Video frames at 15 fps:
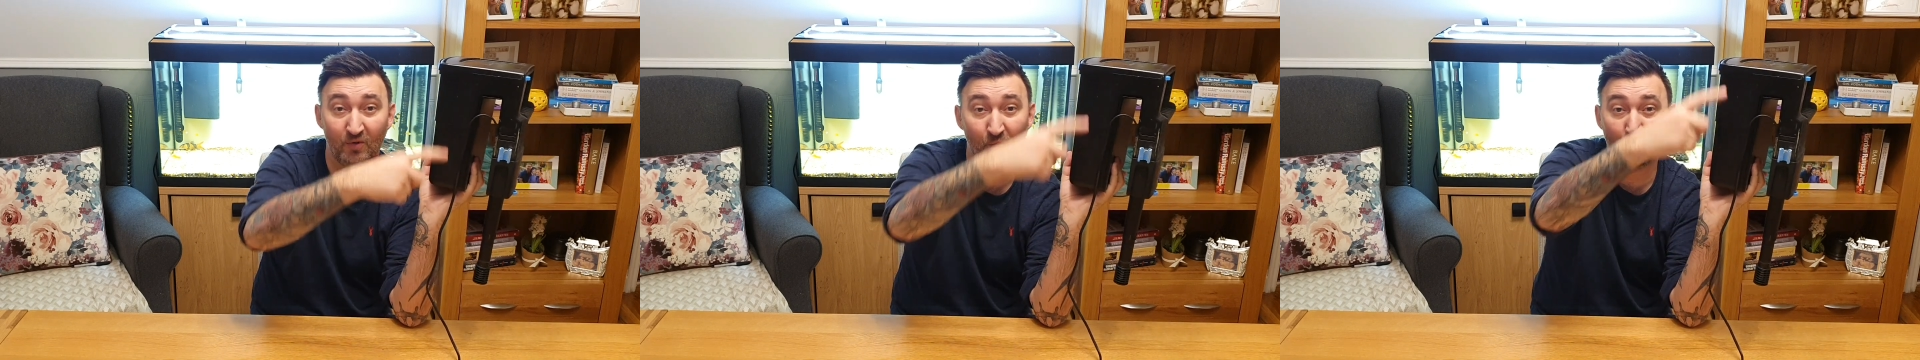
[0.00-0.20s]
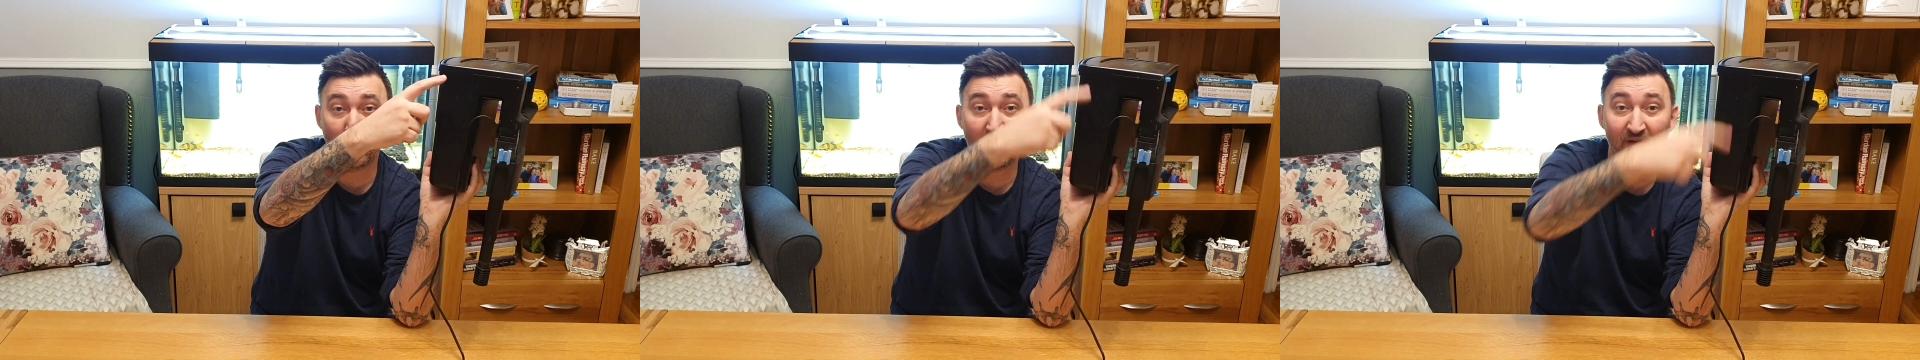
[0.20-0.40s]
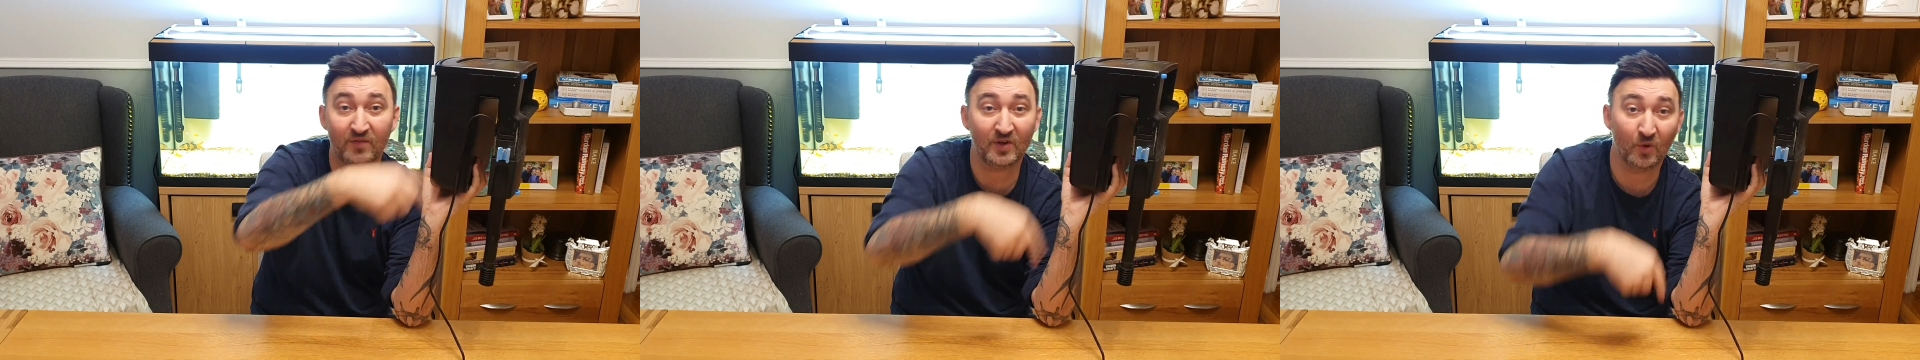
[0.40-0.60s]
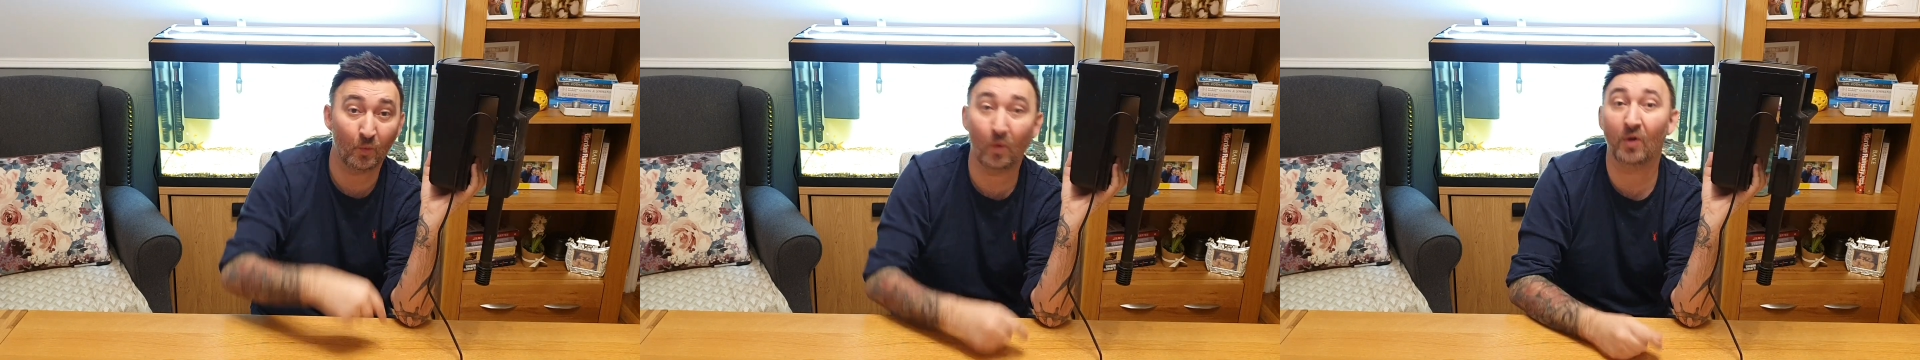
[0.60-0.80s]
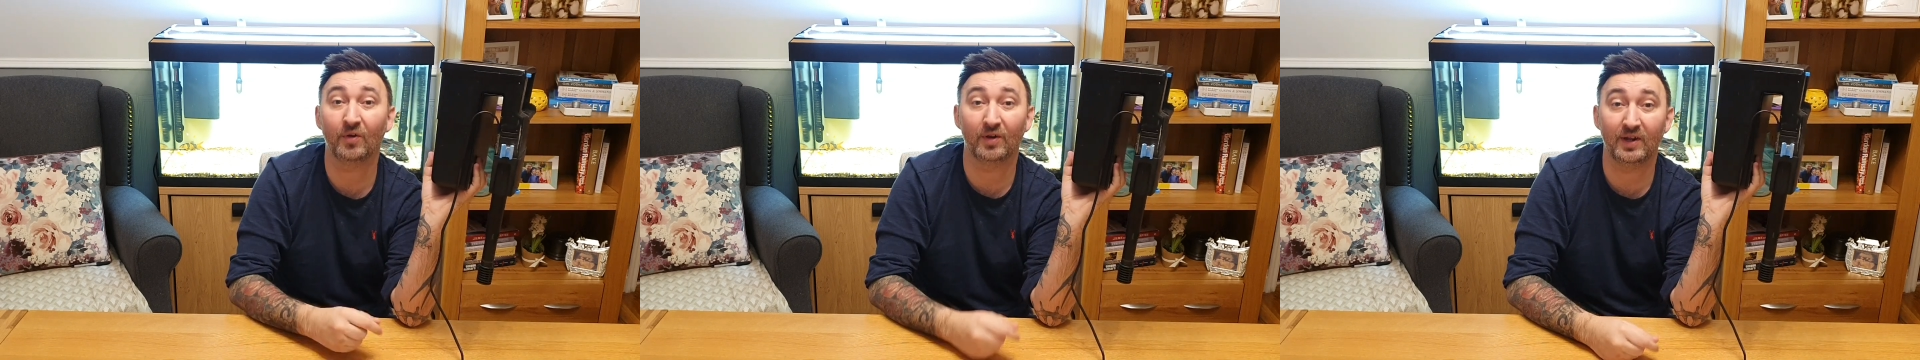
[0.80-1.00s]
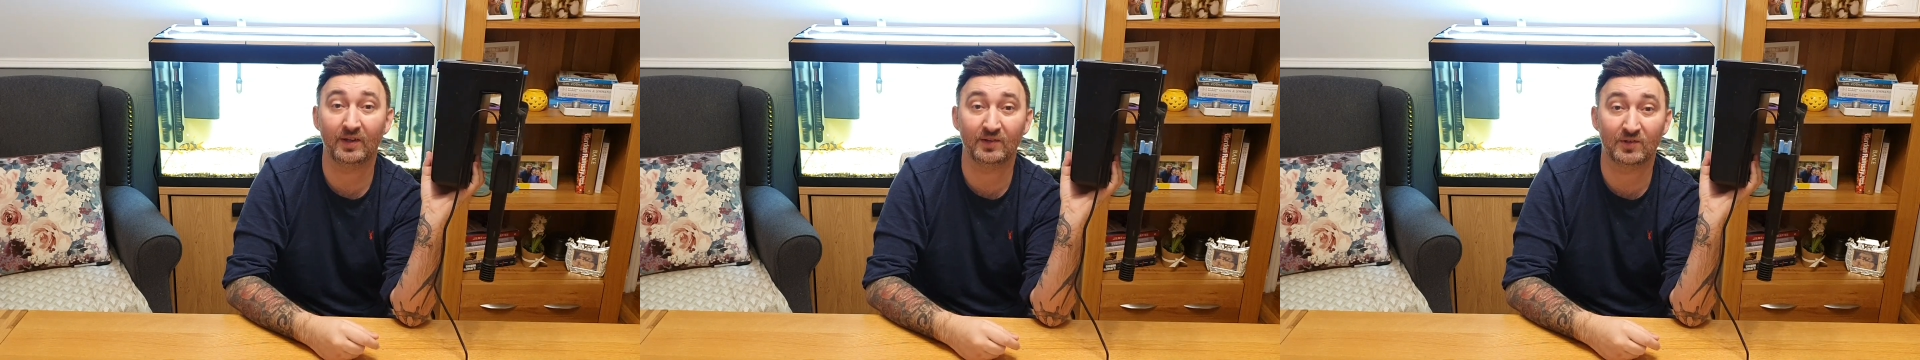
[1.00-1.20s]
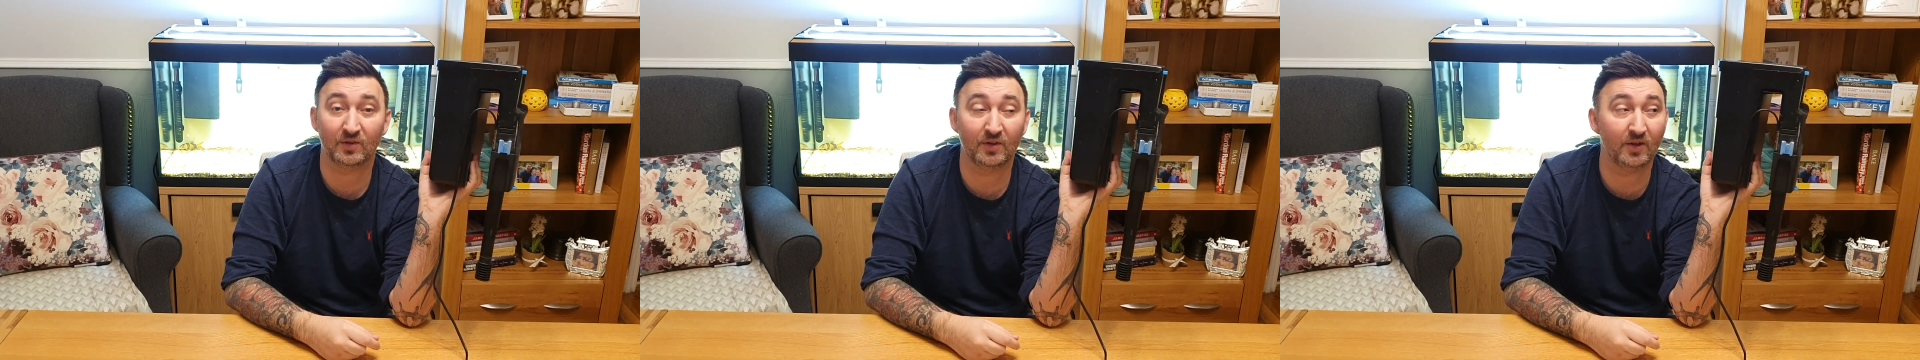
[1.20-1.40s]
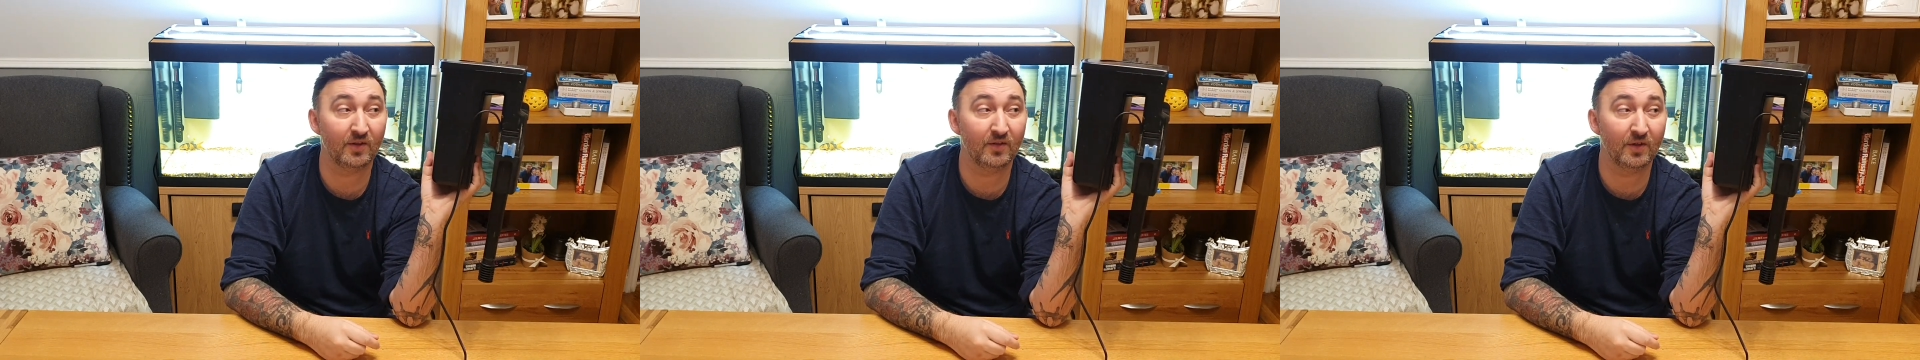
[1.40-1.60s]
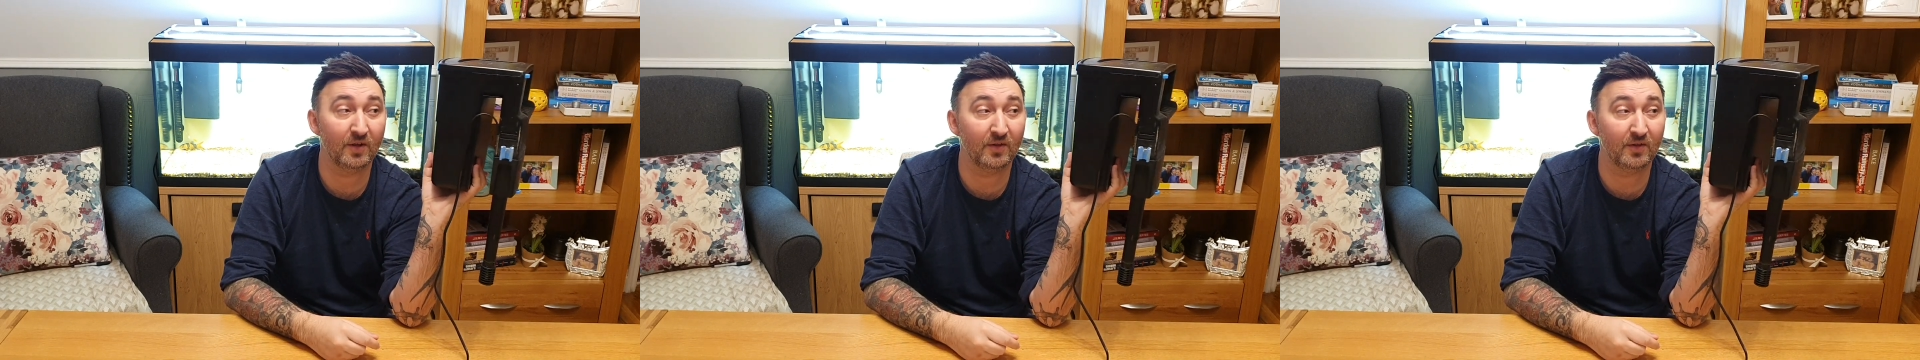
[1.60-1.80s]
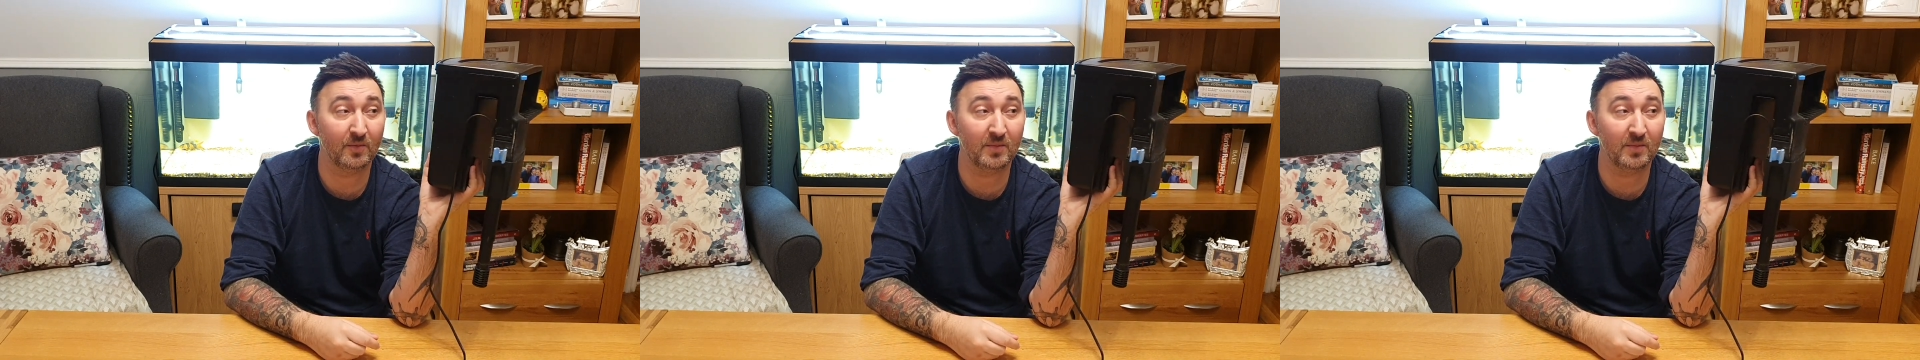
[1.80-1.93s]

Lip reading: whatever you want into the